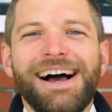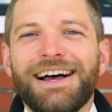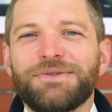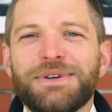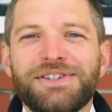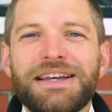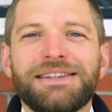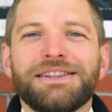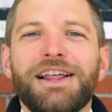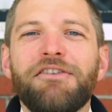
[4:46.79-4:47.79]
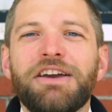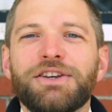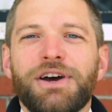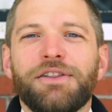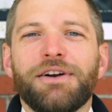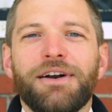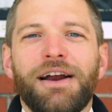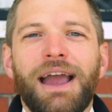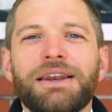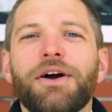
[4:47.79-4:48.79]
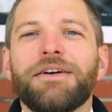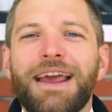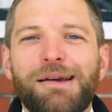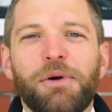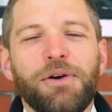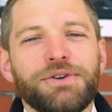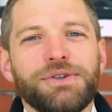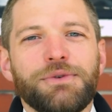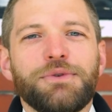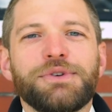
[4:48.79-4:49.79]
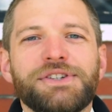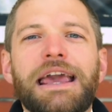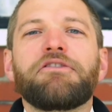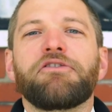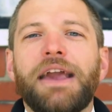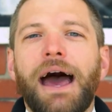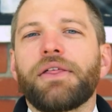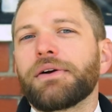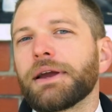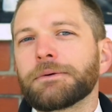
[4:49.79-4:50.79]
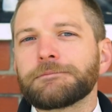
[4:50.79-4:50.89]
as we seek to love each other and our neighbors through safe gathering.